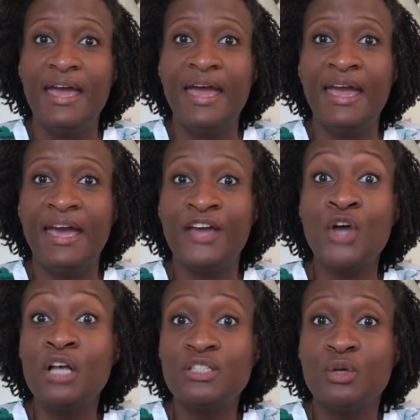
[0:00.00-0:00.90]
And
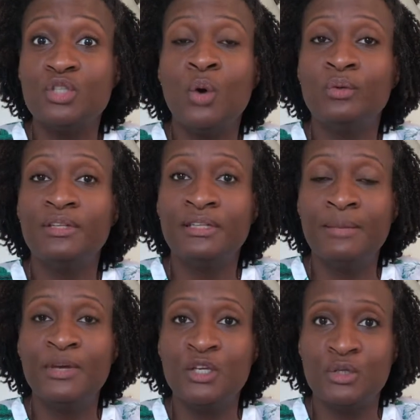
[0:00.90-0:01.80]
also don't
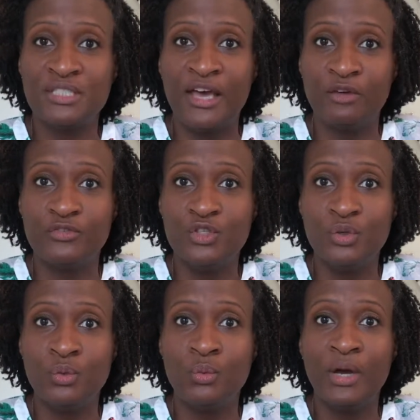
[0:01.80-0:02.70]
limit yourself
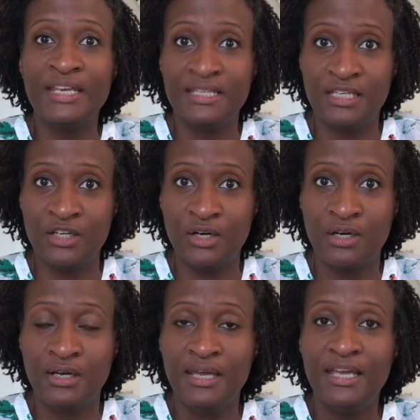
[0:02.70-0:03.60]
to a year.
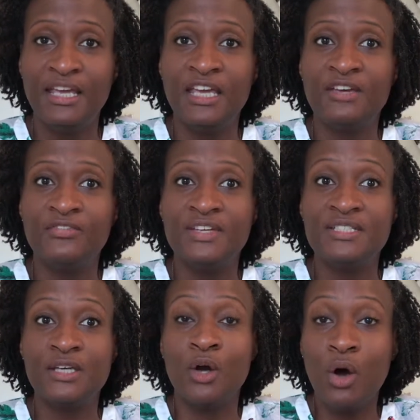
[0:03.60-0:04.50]
If it's
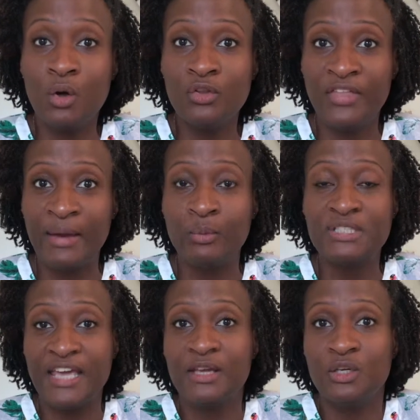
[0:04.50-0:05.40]
a goal that will
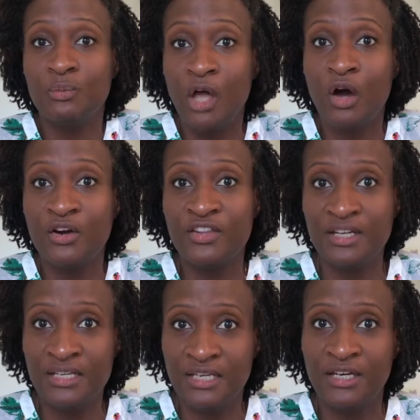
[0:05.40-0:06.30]
take you longer than a
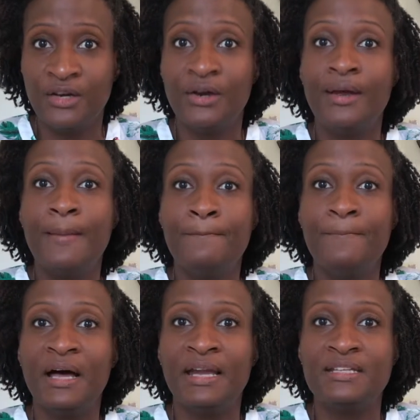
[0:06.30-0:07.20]
year,
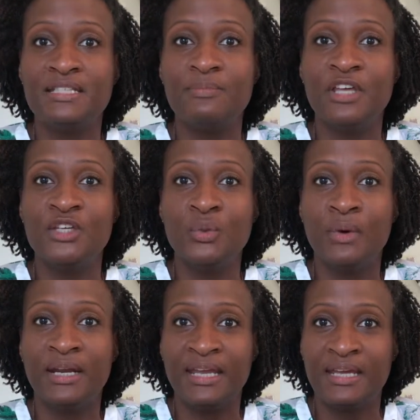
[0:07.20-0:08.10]
but it's something that you
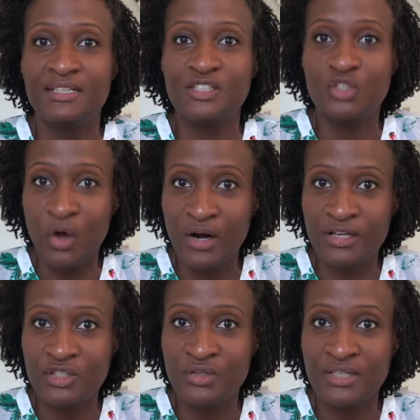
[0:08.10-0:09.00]
want to get
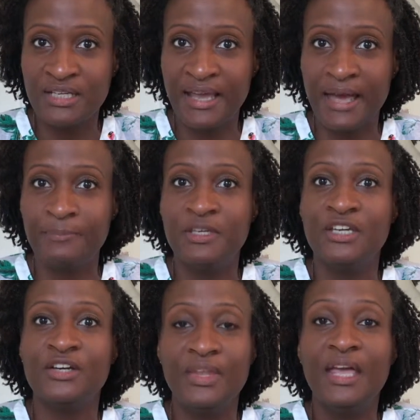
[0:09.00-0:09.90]
started during the gap
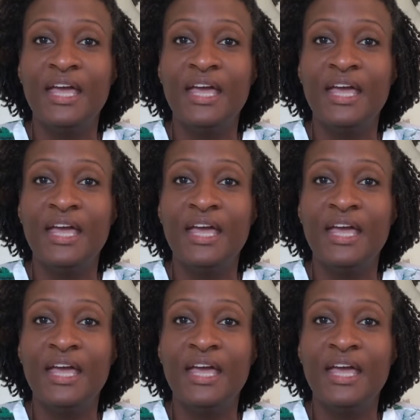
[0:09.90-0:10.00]
year,